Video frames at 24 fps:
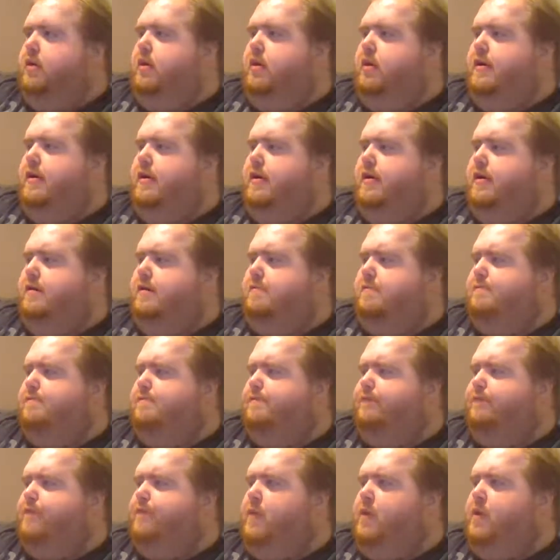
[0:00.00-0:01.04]
I
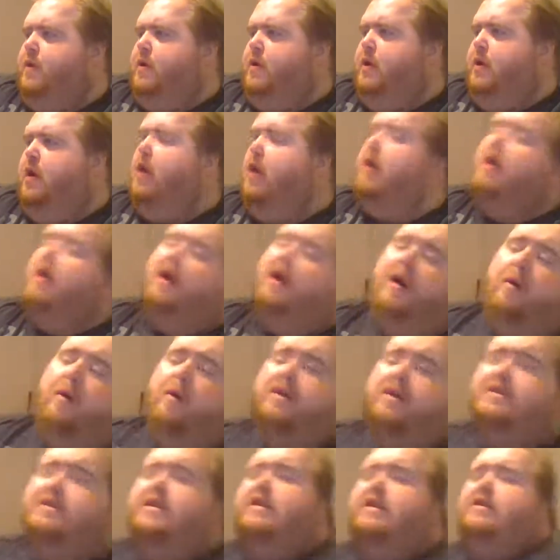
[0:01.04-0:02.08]

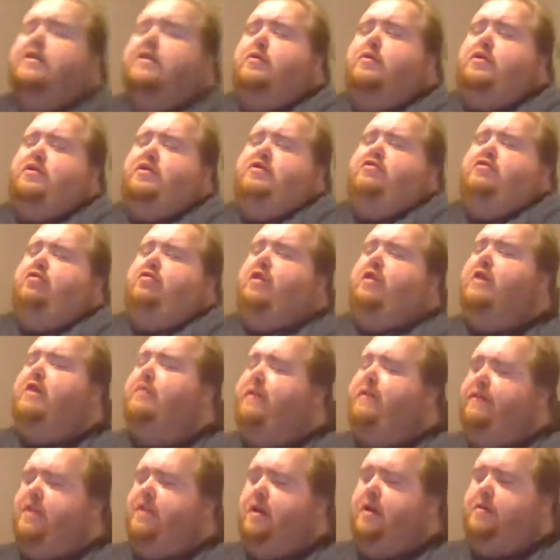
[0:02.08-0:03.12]
was gonna do a stream
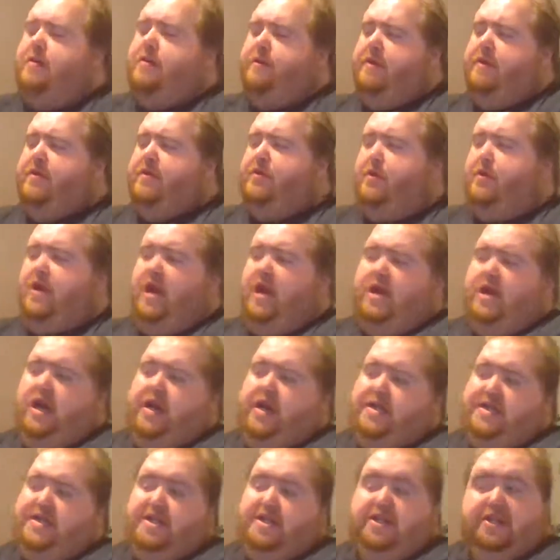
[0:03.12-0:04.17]
of WWE
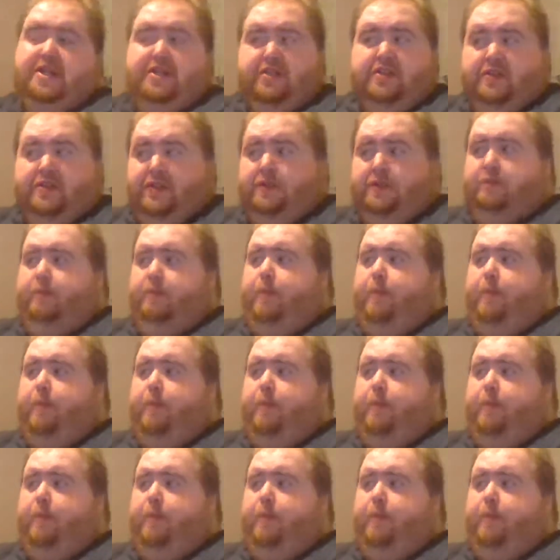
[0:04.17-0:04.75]
2K19,